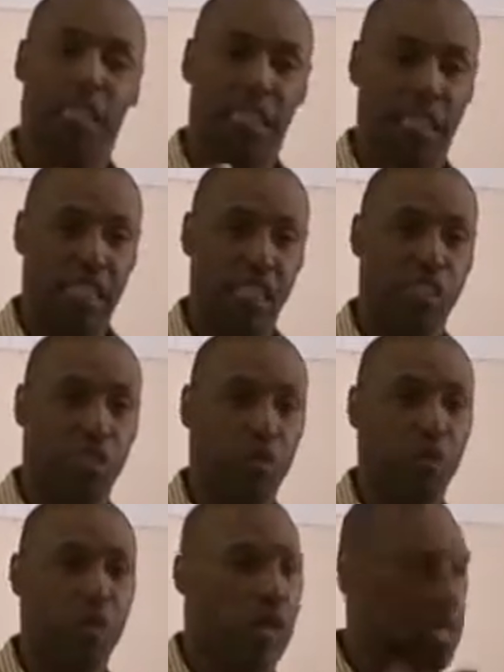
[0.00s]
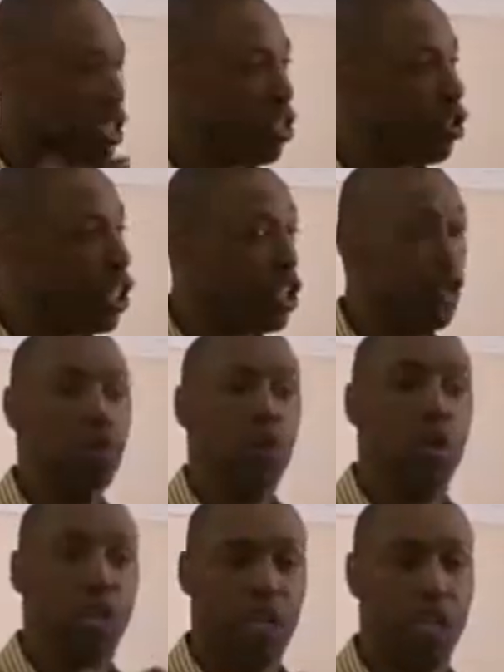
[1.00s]
to get you so that you
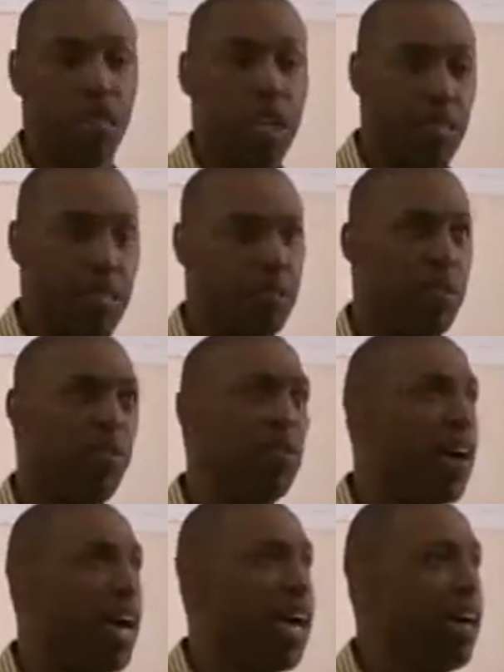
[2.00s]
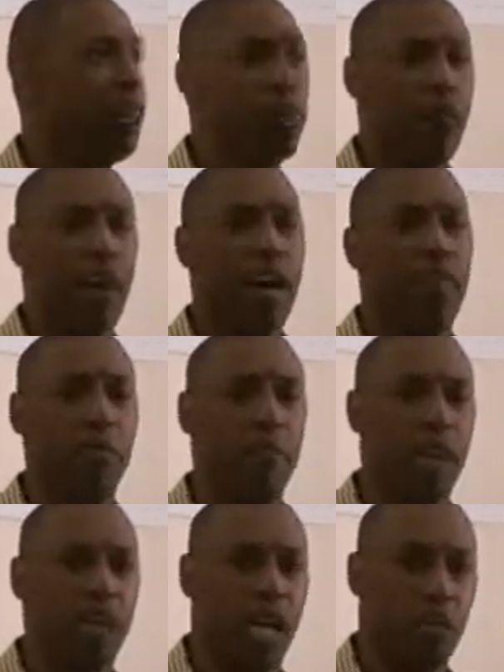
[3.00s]
can raise up to $5
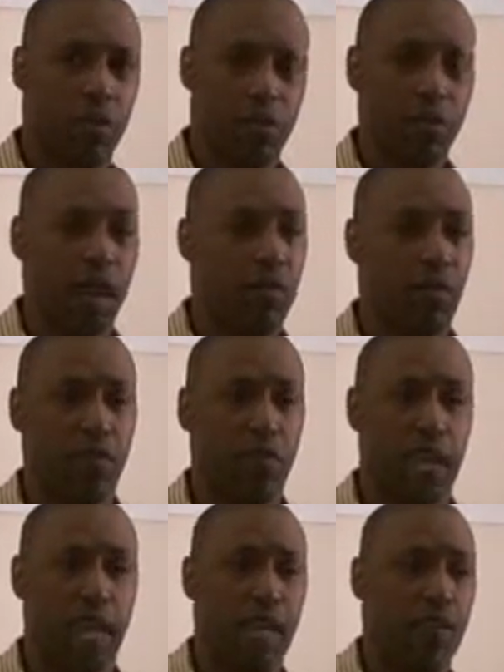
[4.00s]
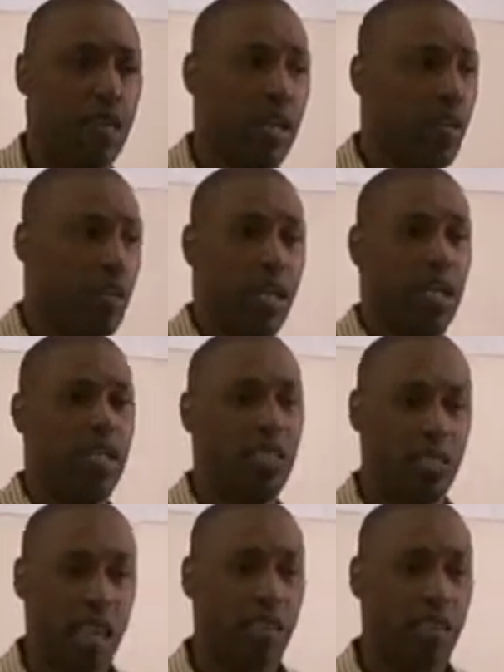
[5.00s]
million in the 505 regulation D.